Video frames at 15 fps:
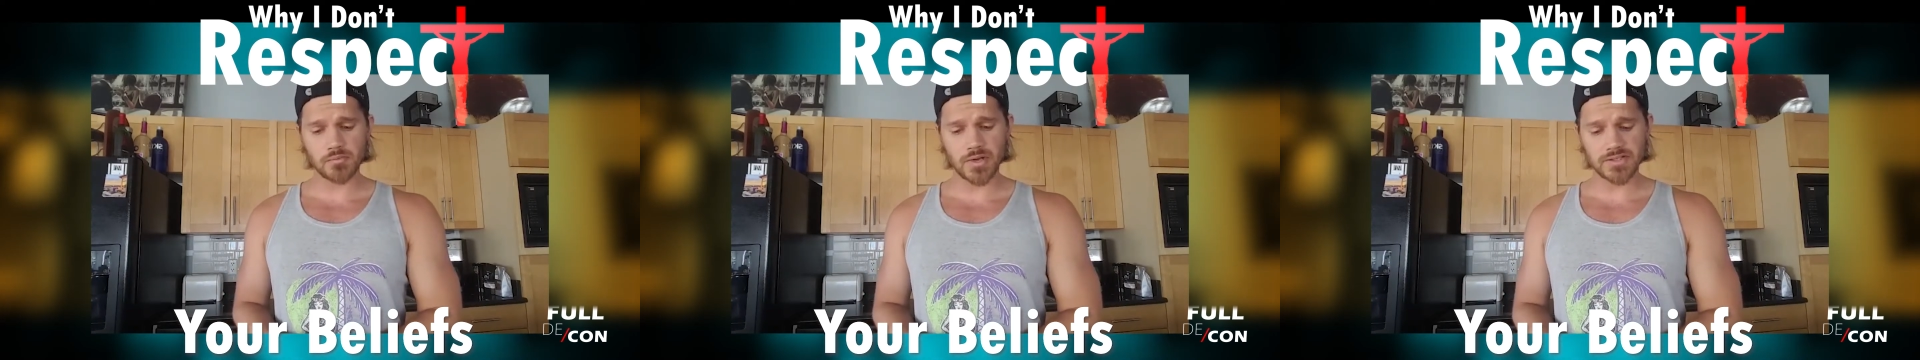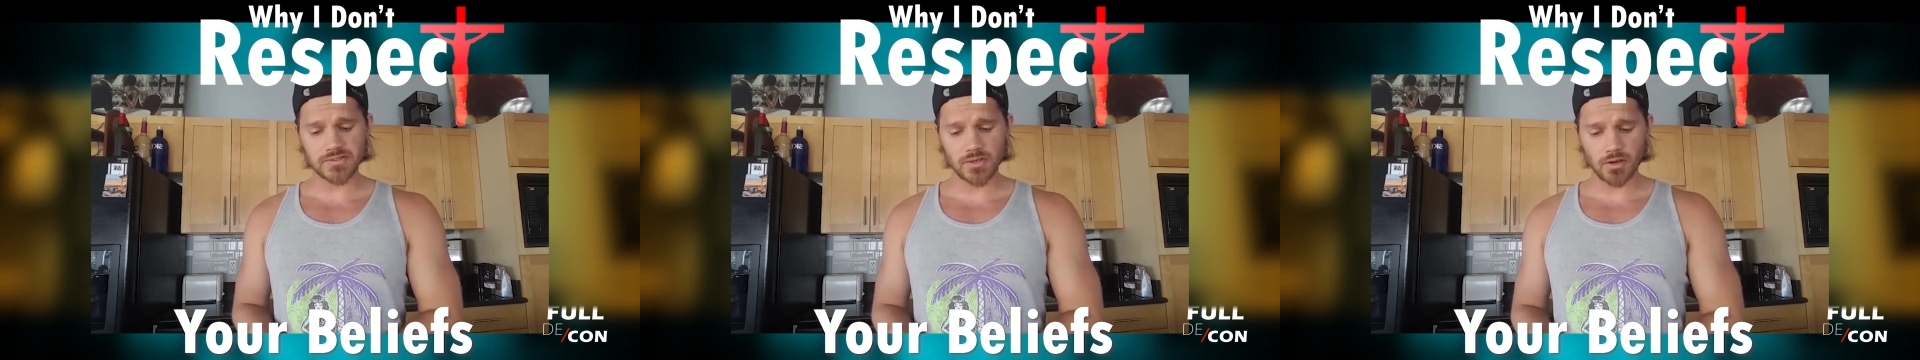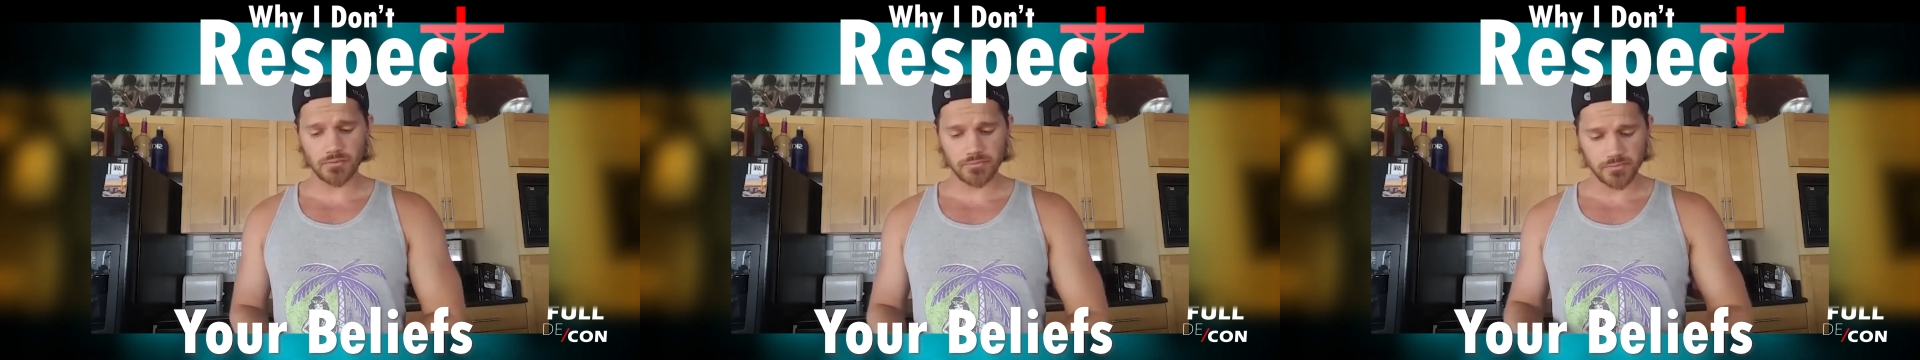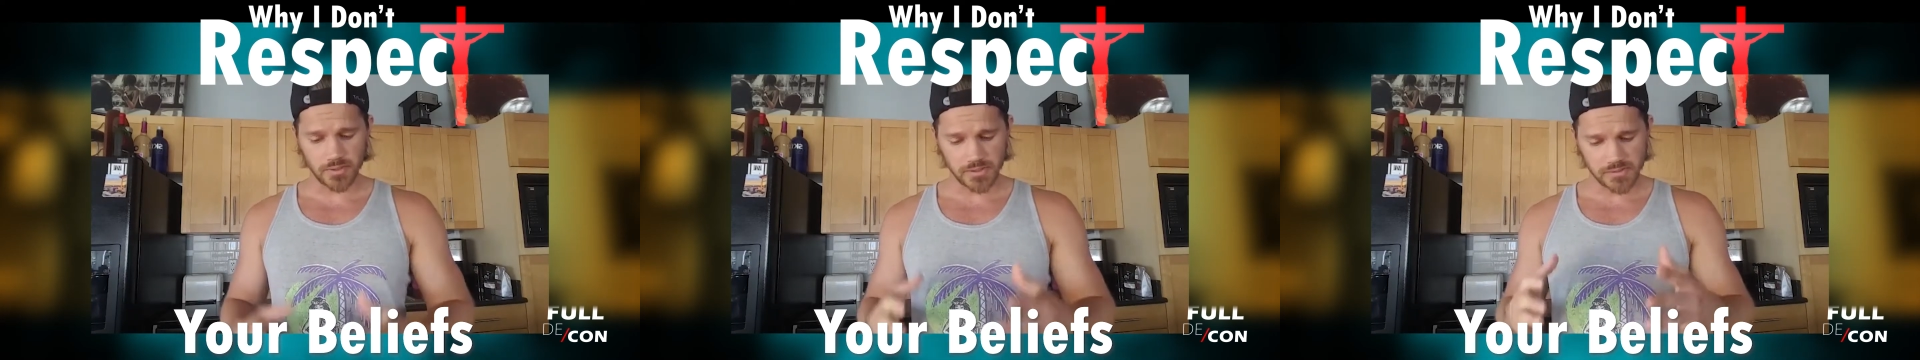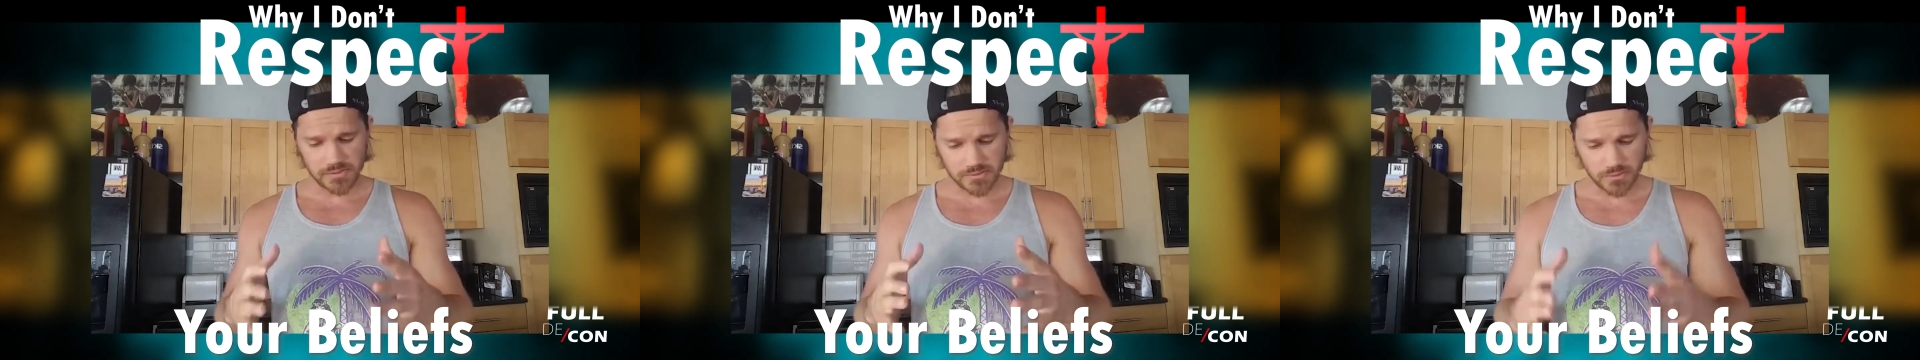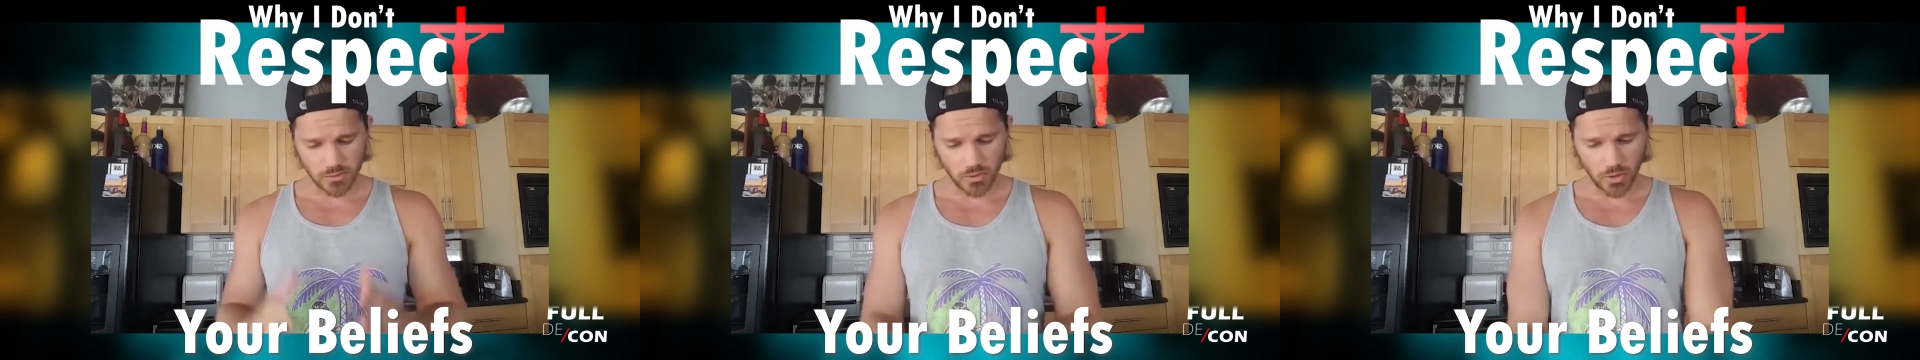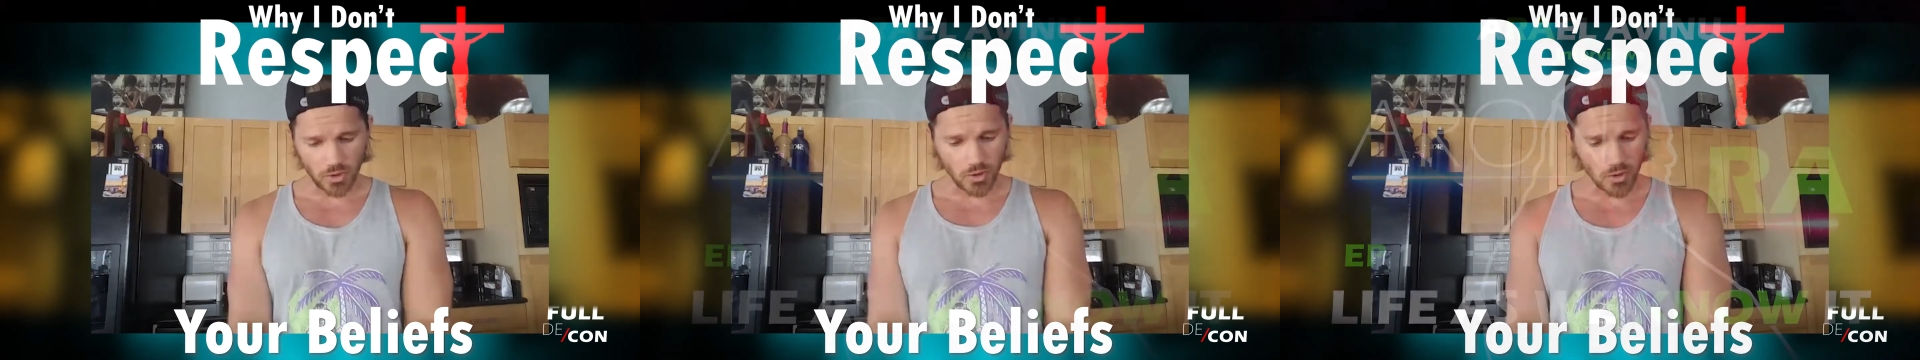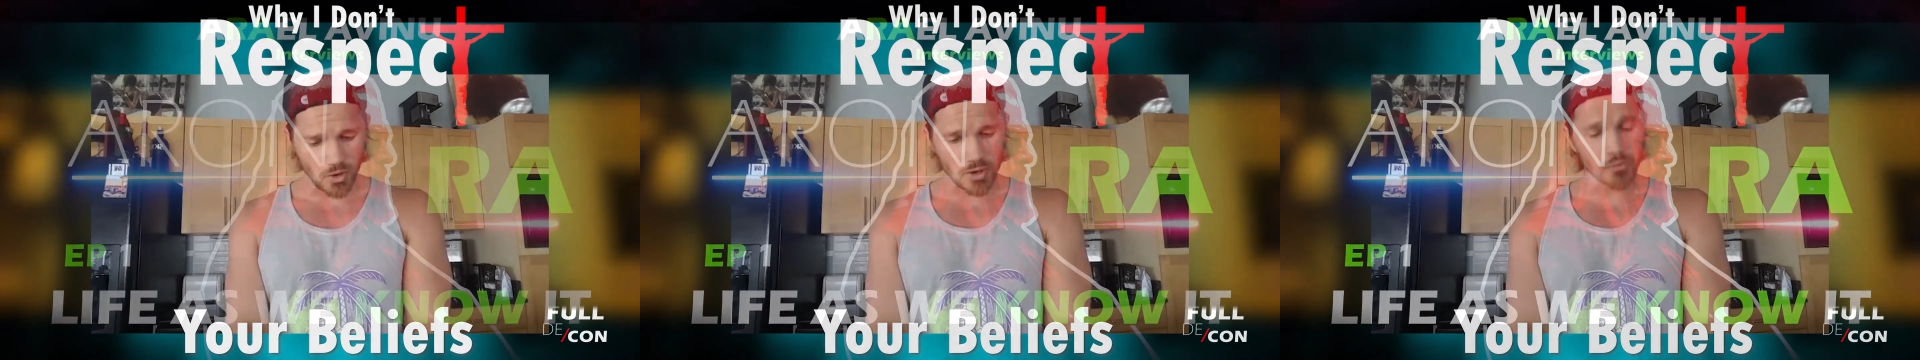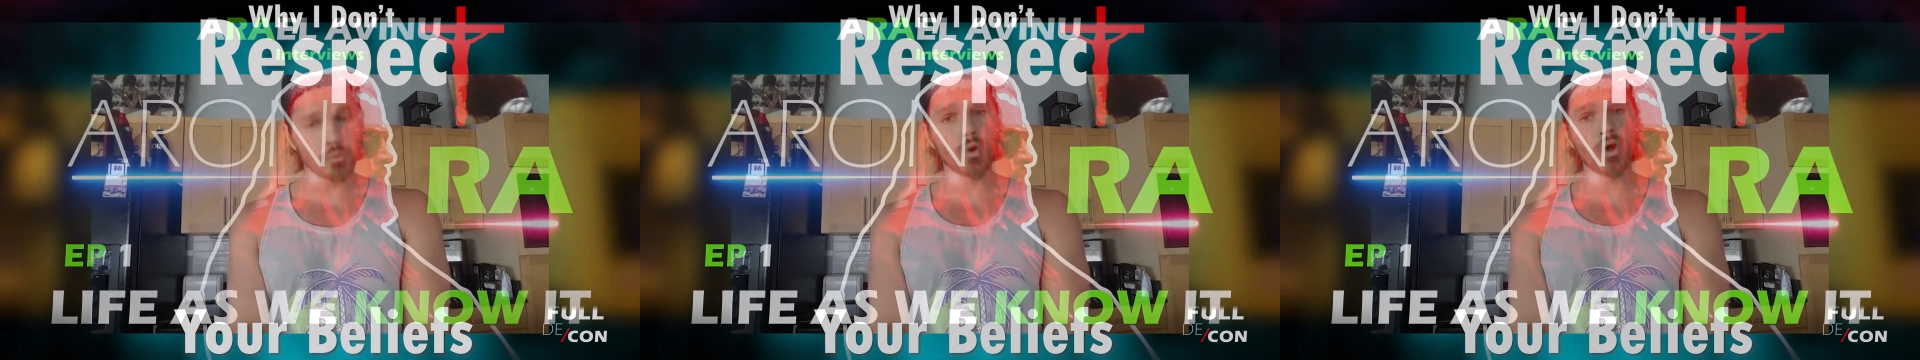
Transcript: myself is Oren